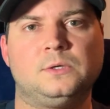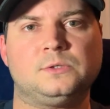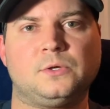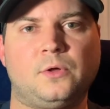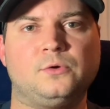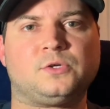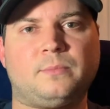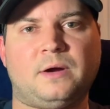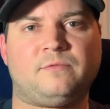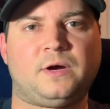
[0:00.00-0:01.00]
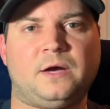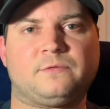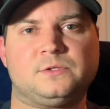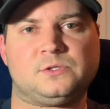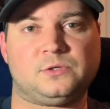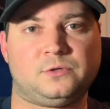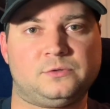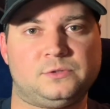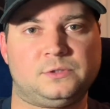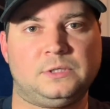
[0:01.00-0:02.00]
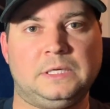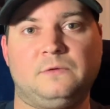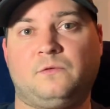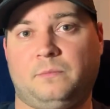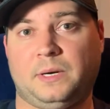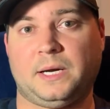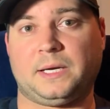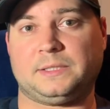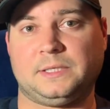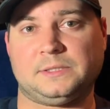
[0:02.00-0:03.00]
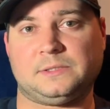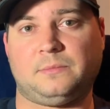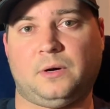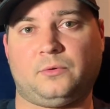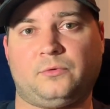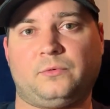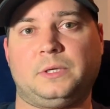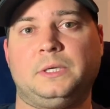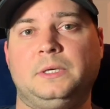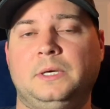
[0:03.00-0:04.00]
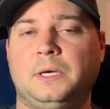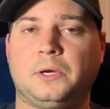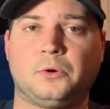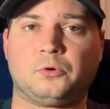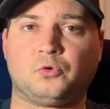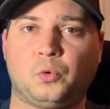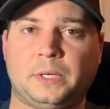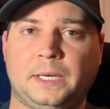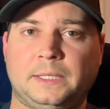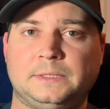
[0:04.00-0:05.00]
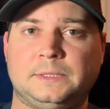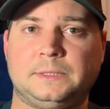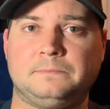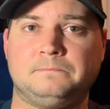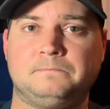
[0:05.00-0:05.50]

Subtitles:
So those are my 5 concerns for buying a Tesla Model 3 here in 2019.